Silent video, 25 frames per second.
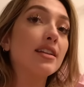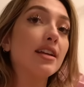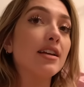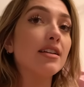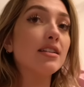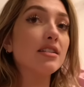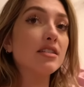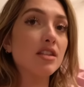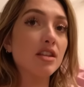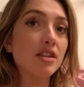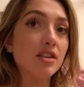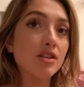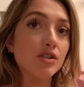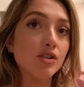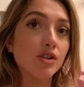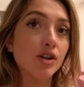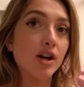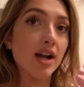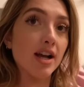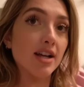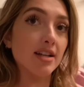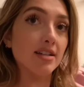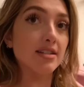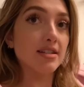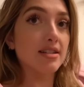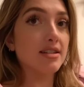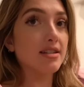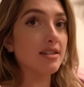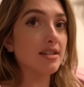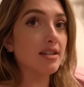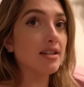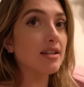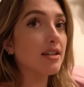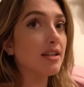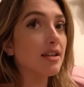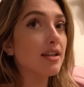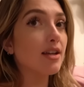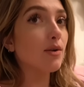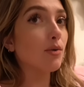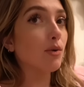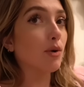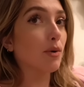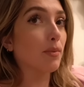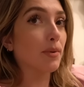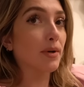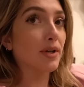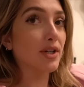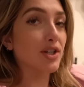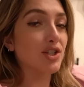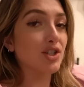yes to the dress. We're
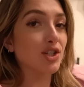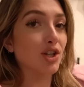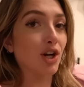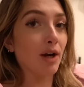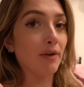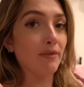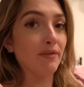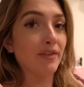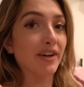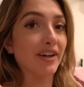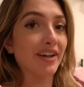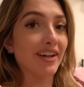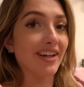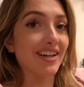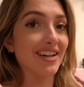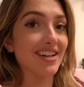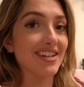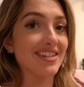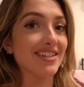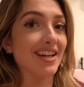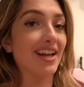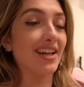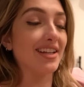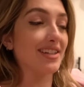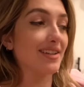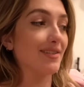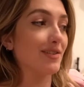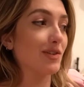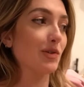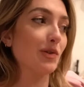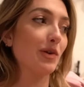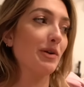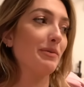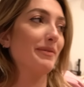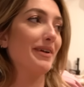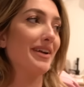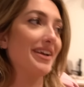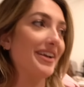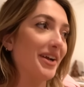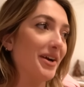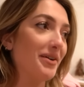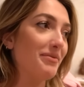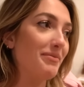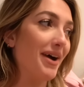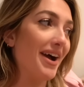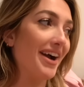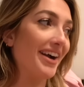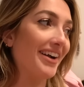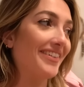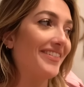pretty sure. I'm very indecisive, so I might go
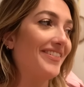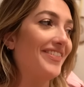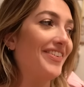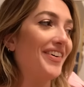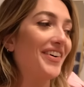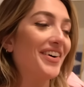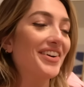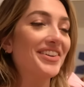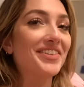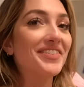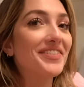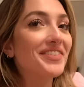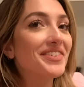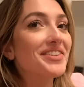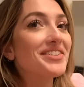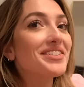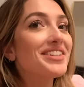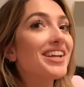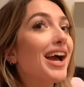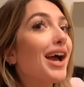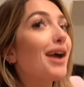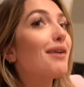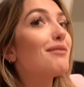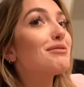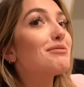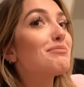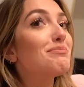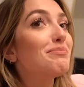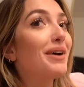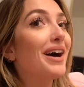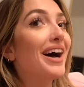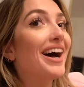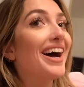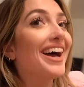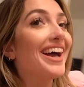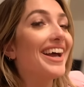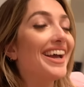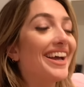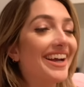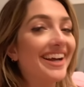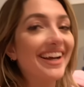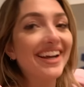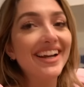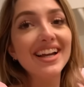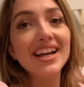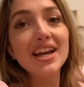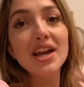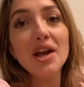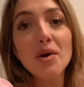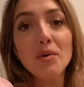back and forth a few times, but
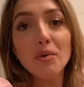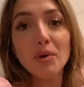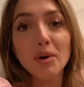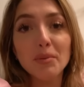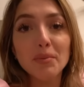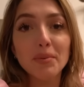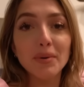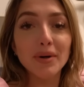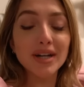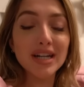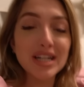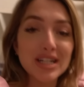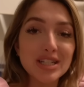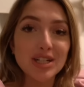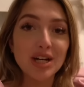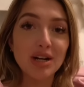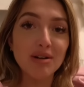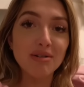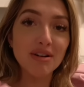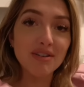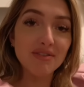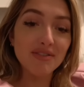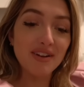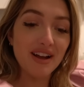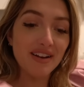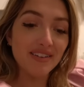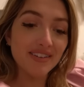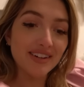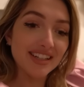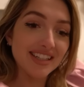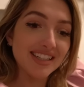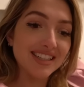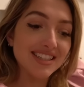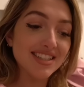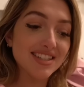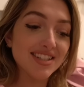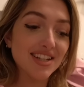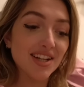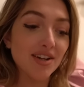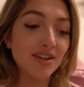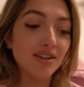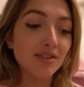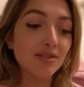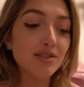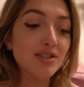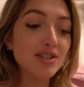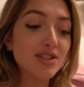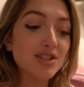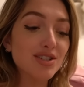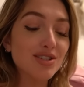we're pretty sure we found it.
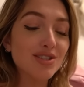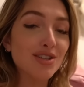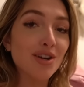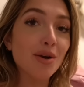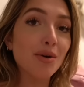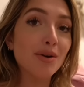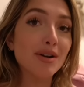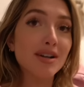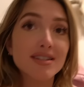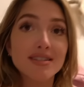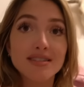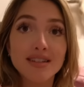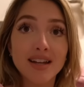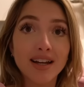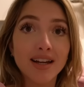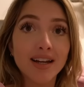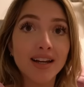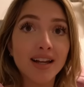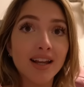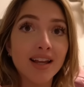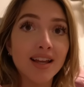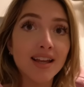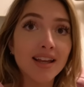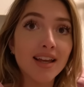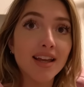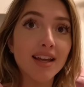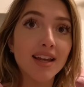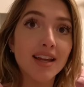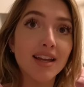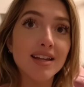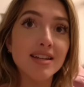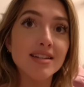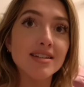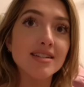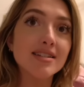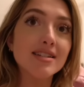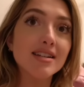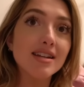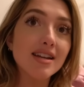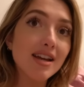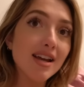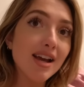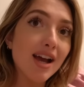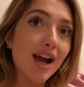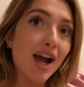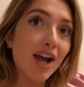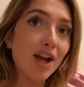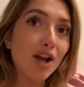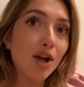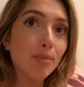So, so exciting, and
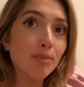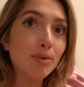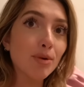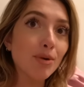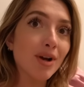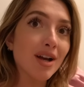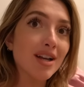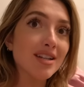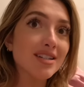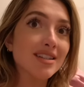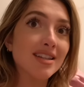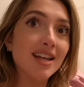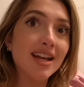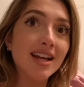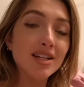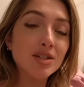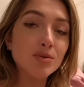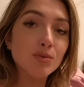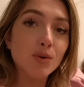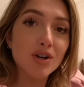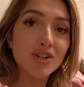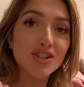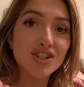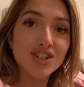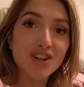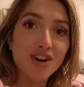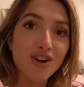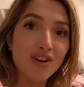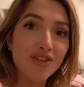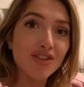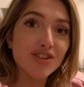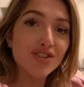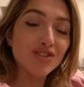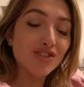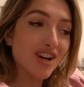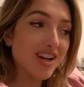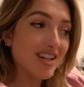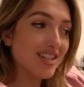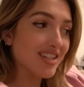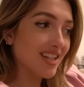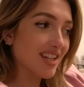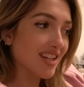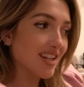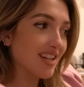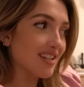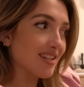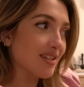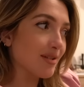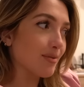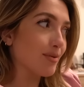I hope you guys liked watching all the
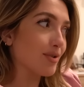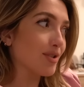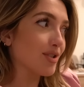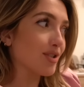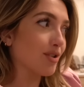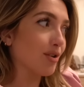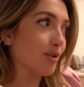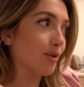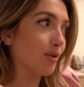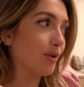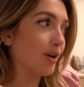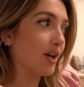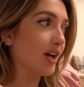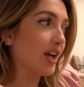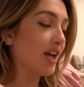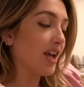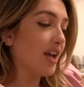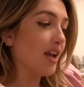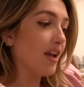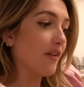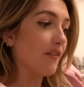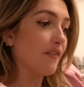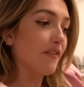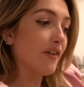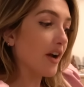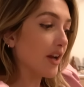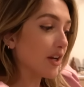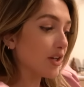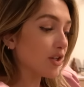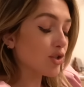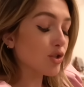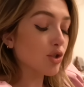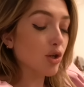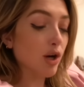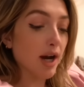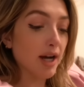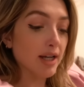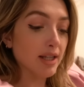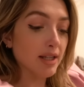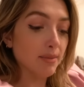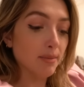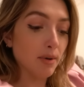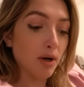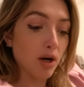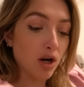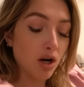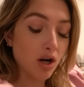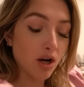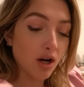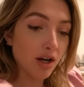dresses. It was so fun trying them
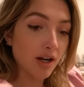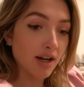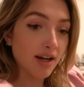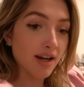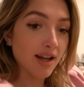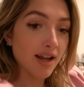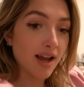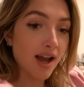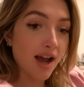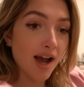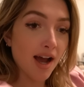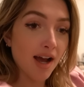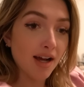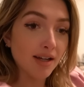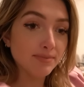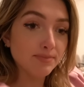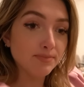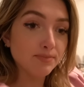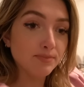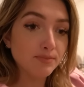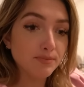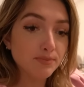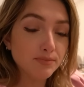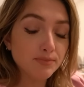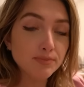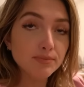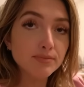on.